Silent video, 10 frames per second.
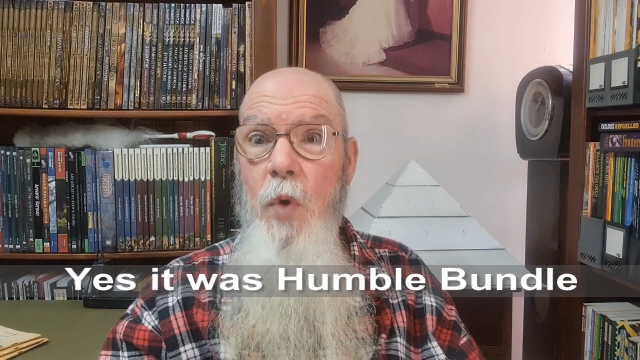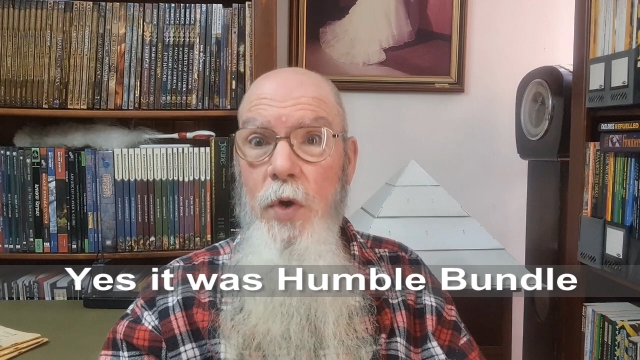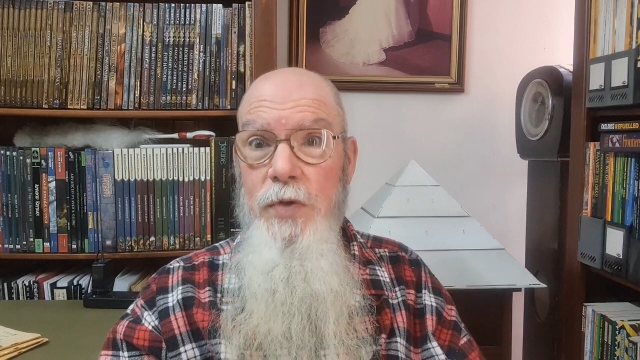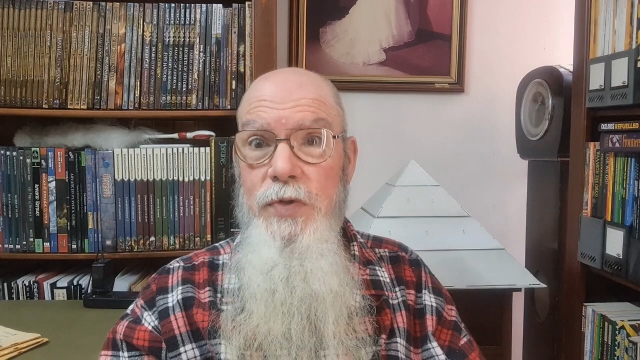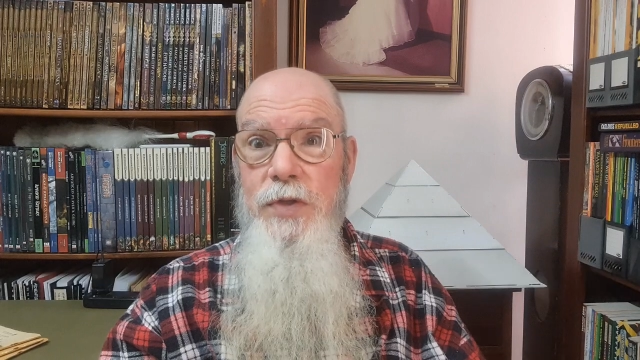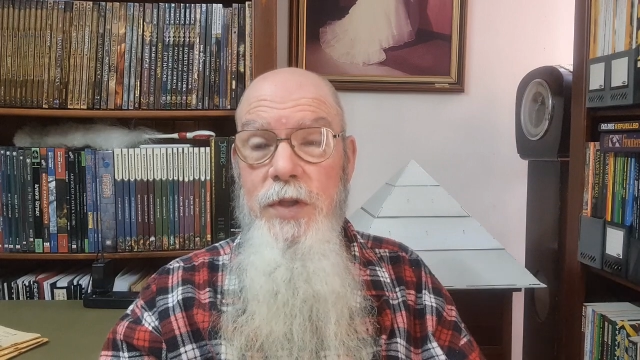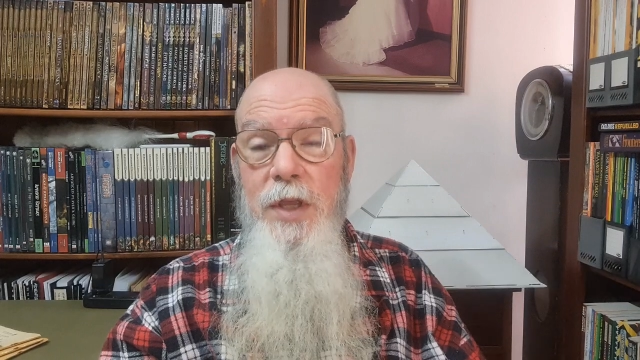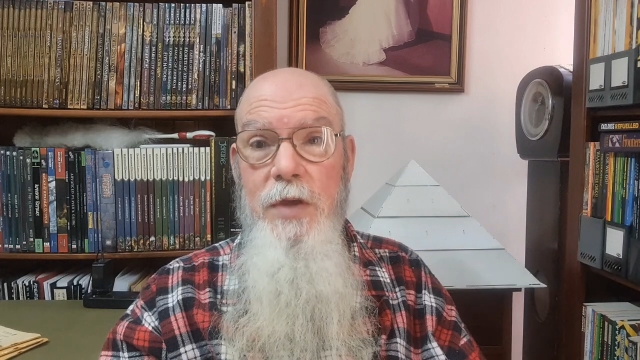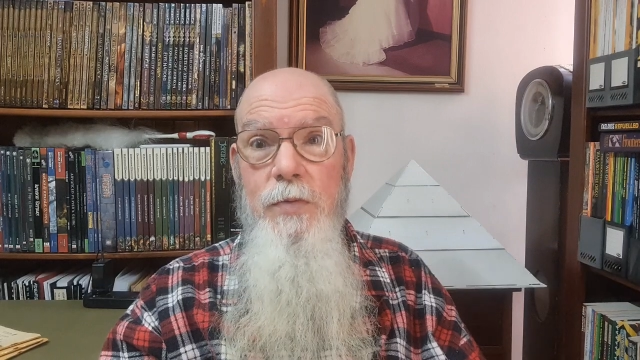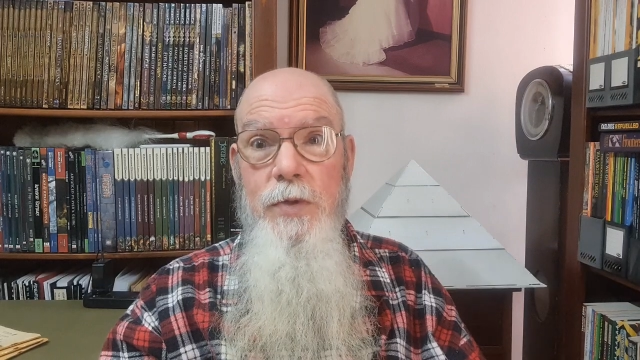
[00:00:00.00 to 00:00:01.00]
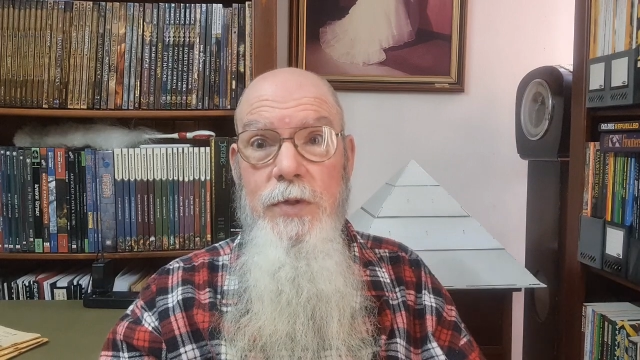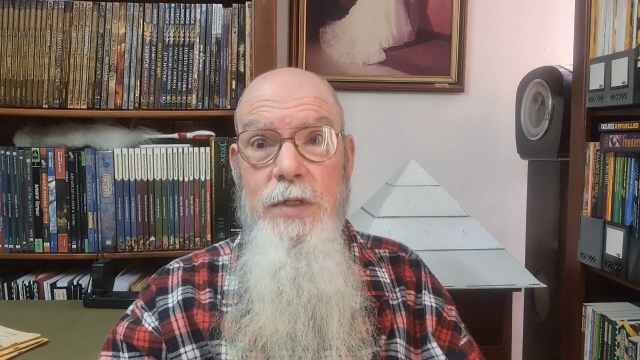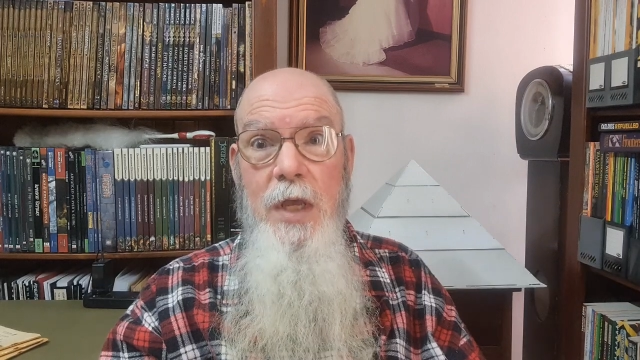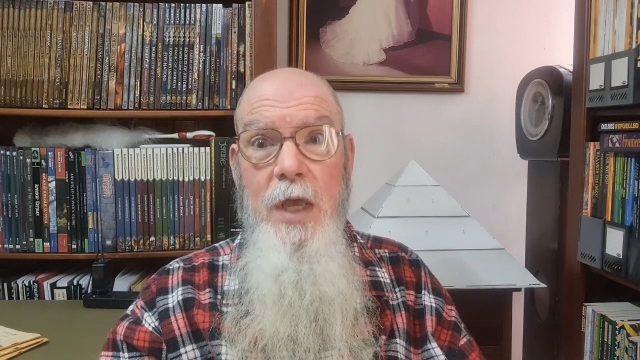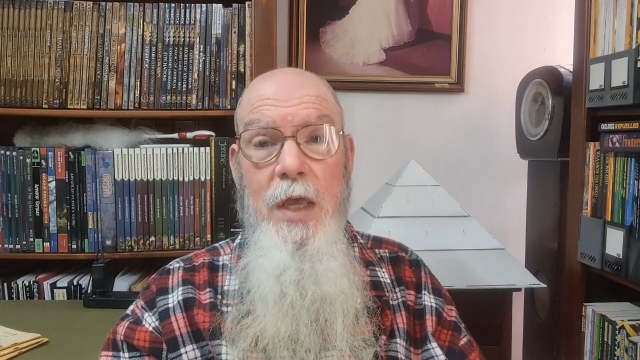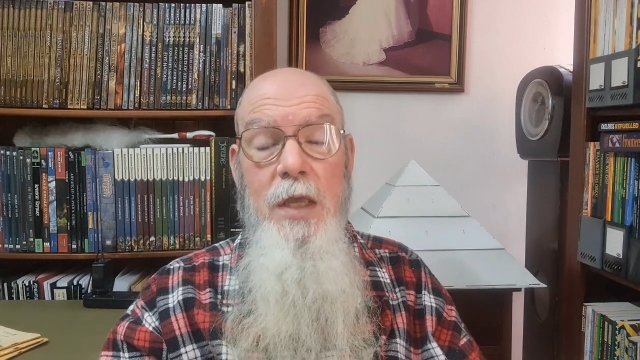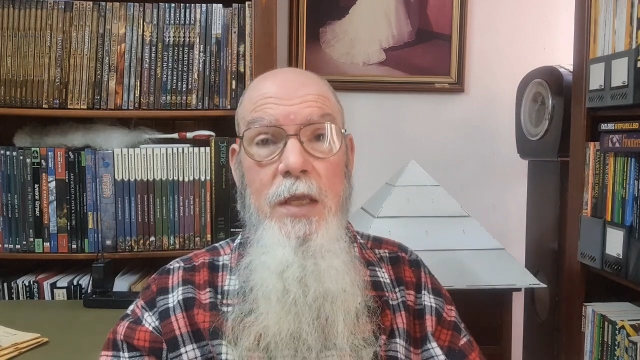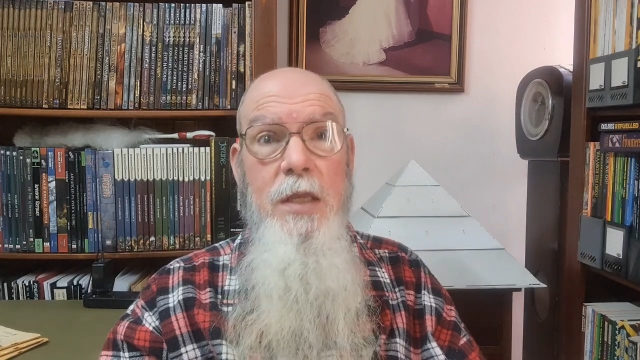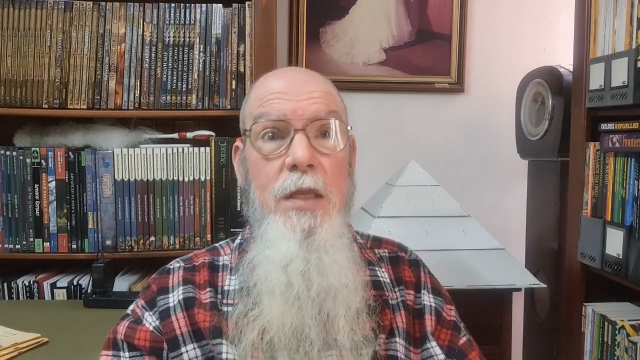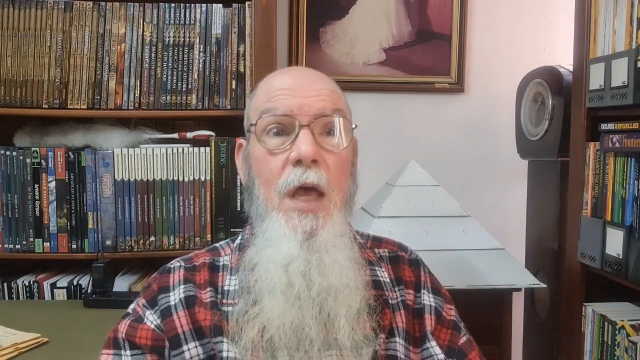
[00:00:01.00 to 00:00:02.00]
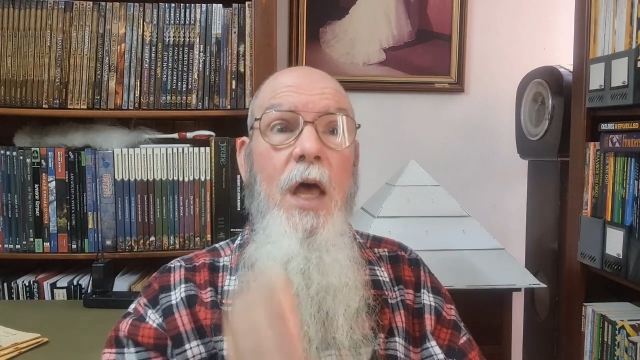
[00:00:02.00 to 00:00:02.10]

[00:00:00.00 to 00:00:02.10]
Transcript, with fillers: was, there was a